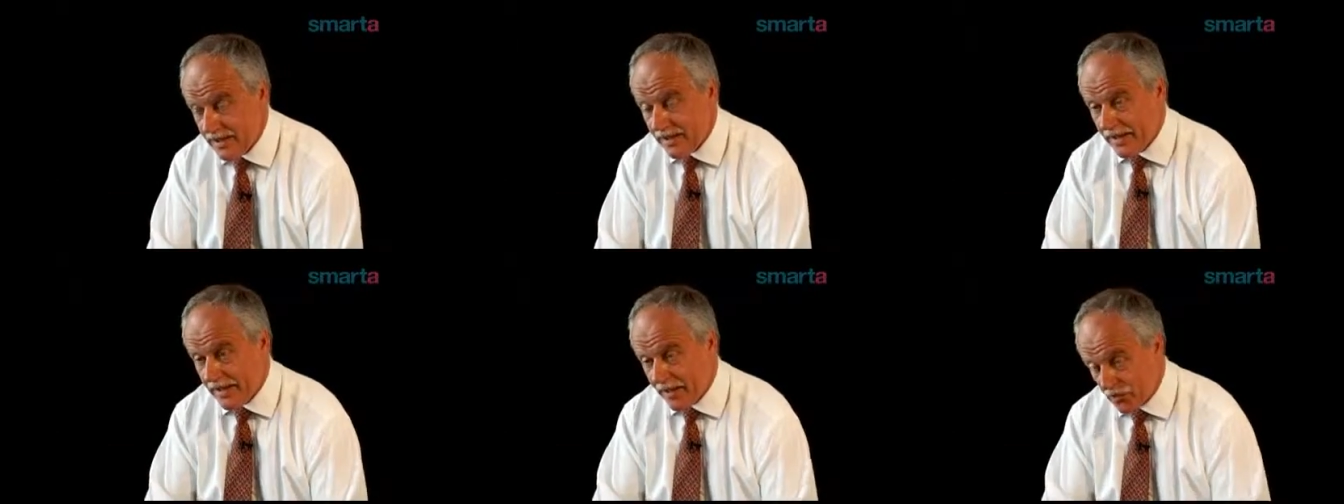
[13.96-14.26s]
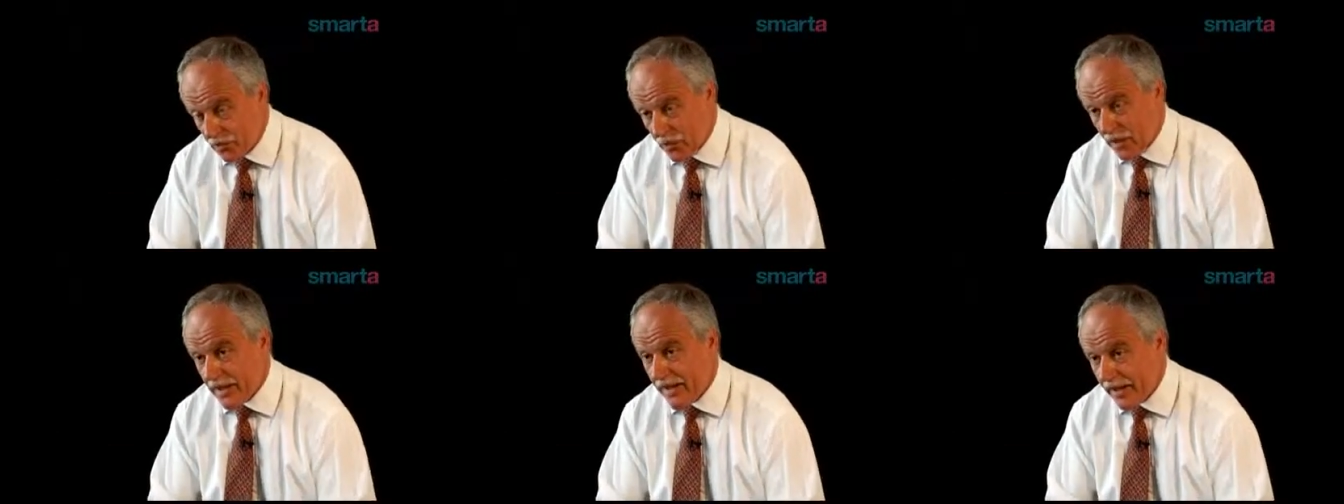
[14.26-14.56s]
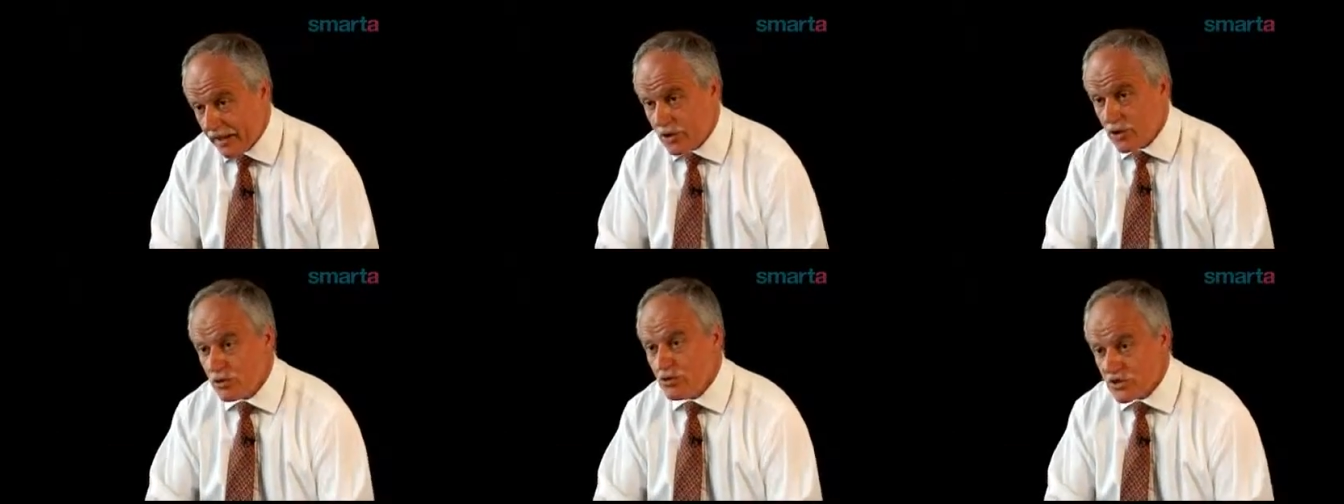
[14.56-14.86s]
If we
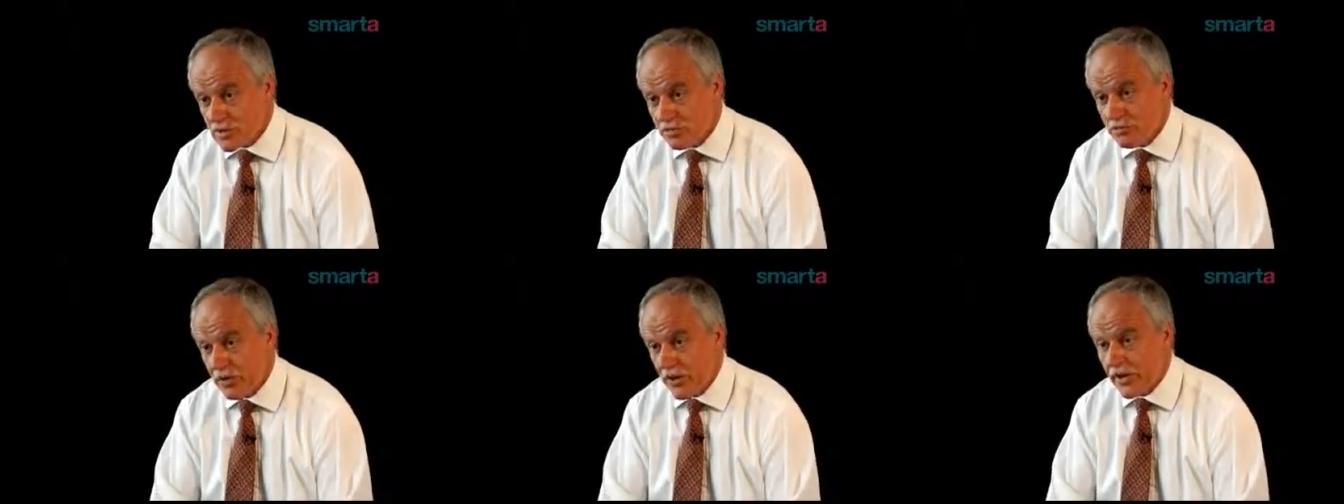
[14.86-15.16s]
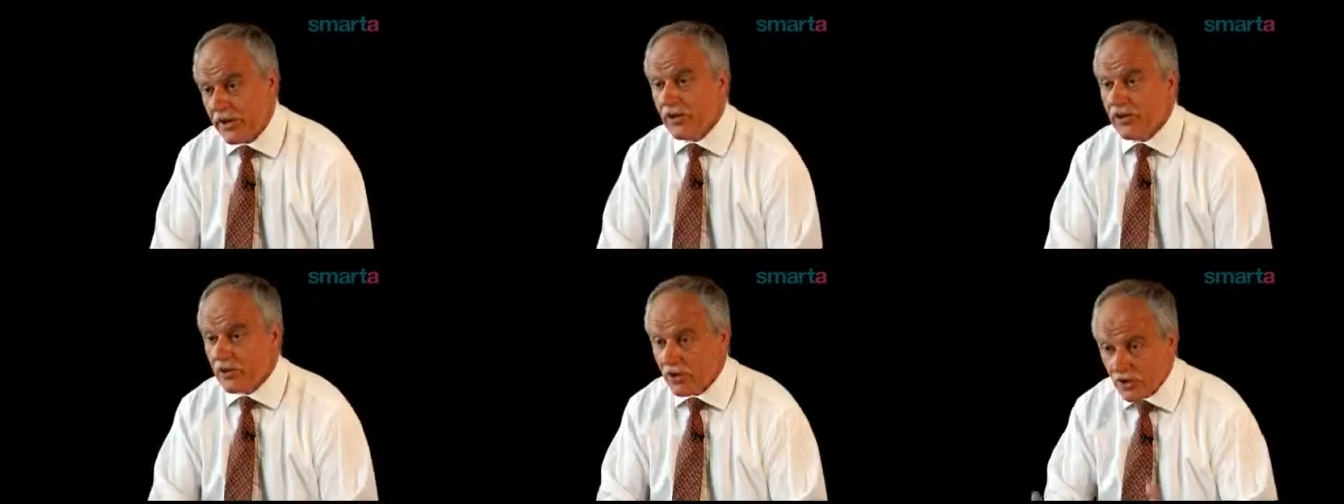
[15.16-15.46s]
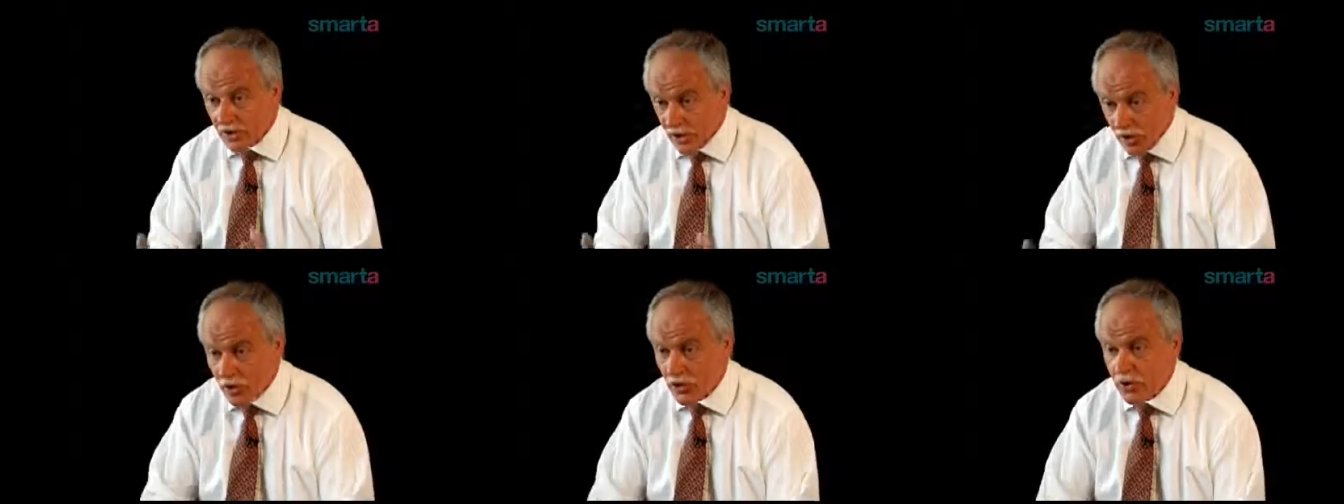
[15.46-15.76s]
lend you some money on a
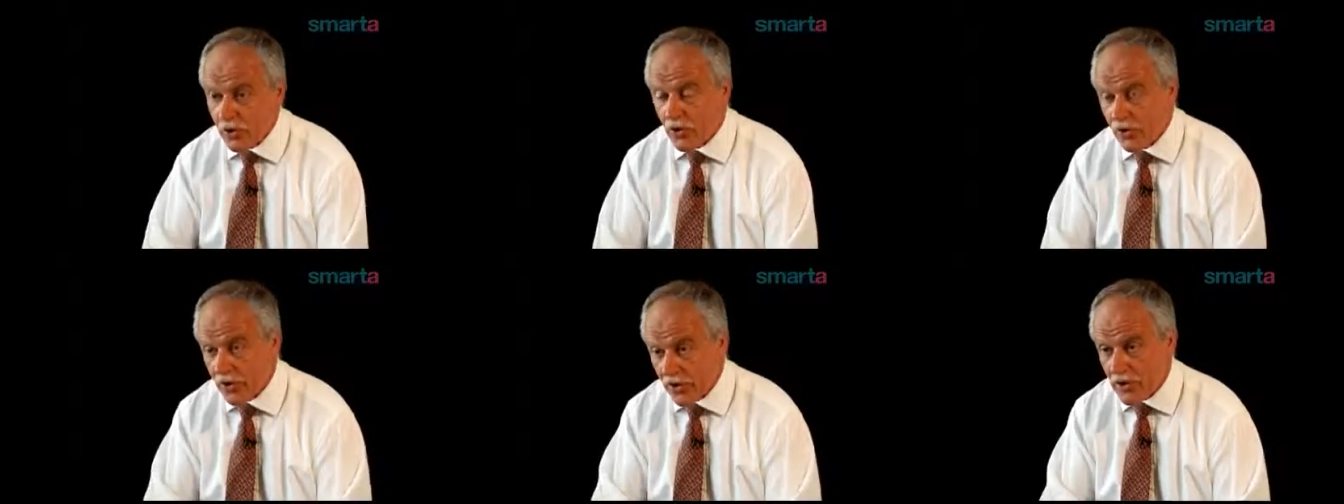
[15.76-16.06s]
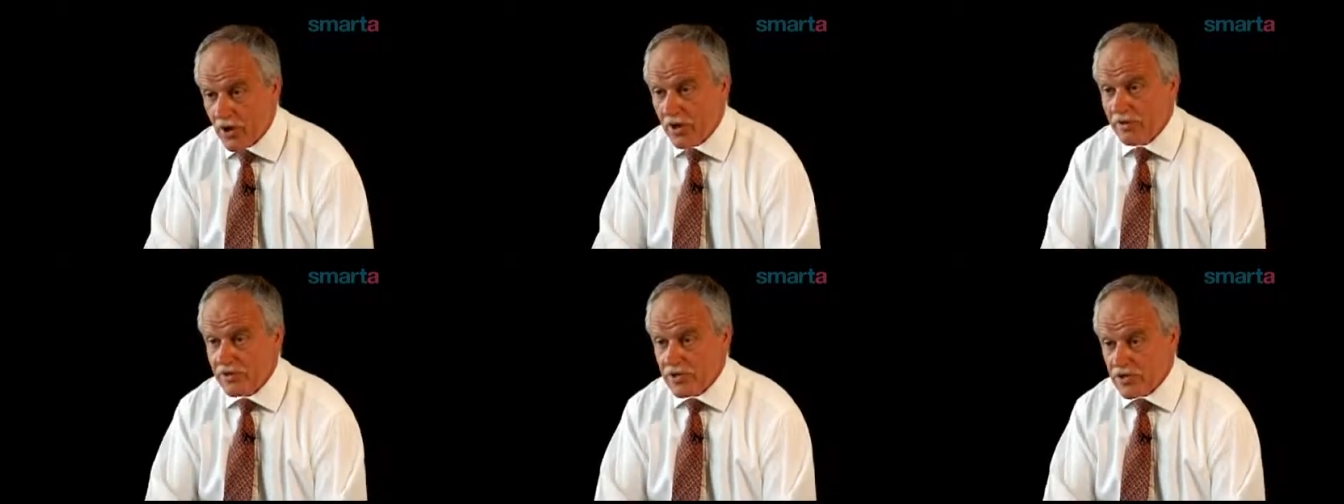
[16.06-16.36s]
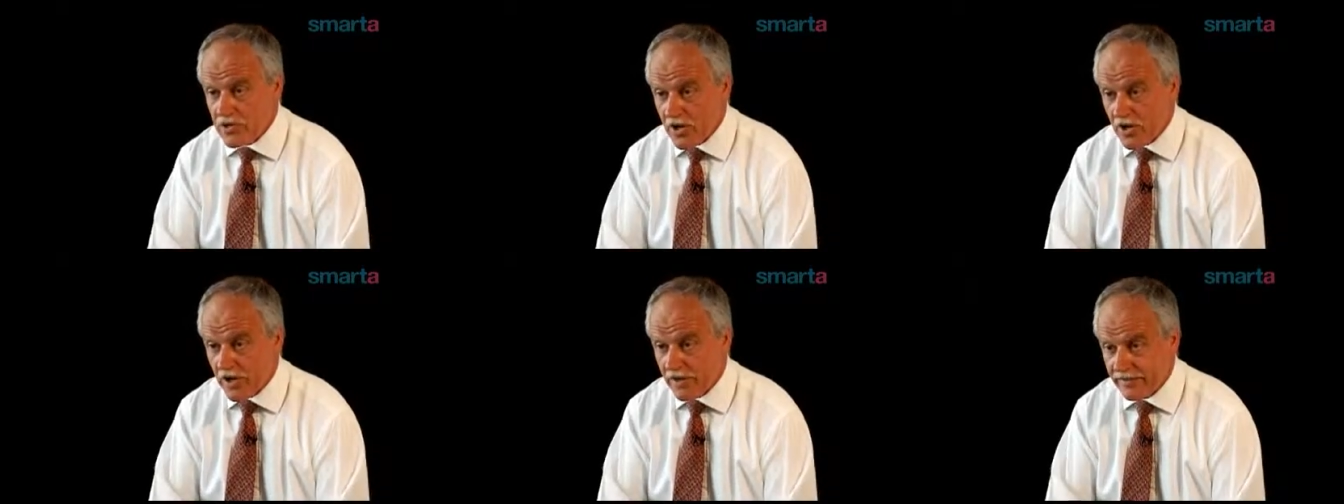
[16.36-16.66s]
loan or on an
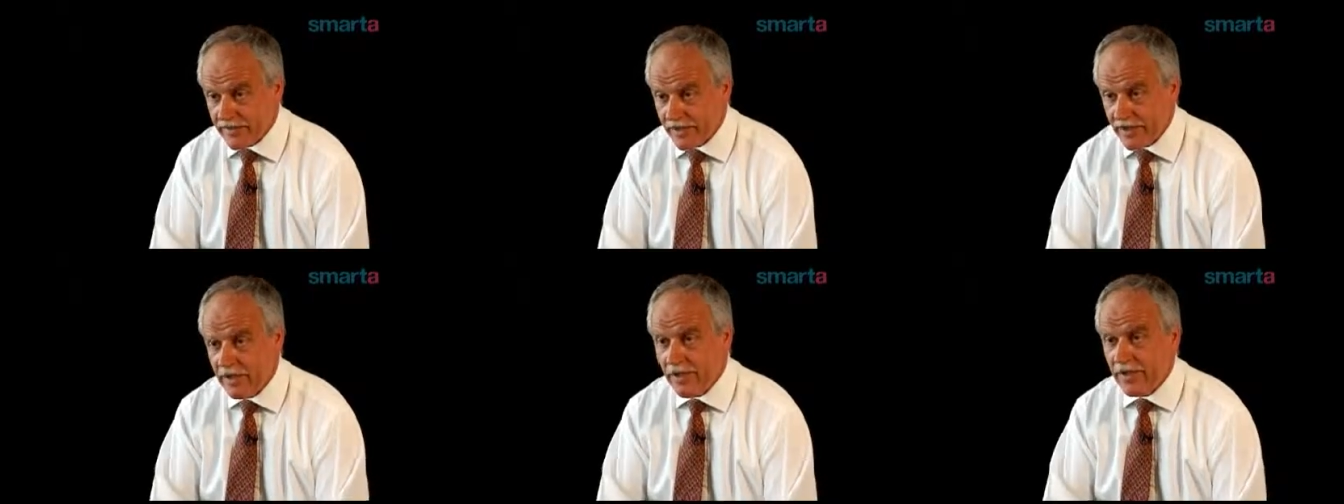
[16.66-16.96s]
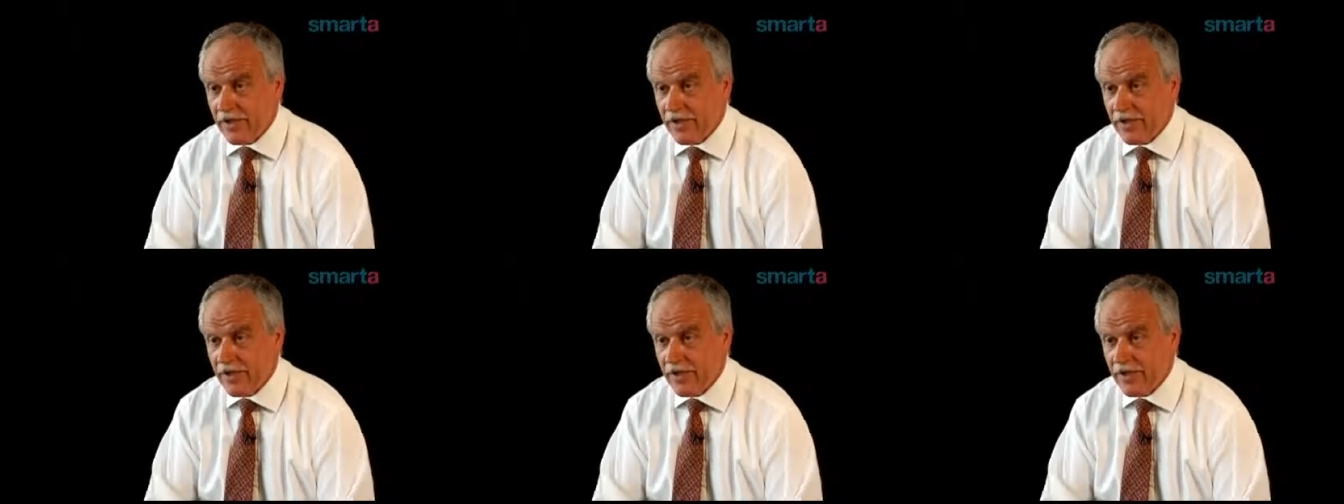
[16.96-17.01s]
overdraft,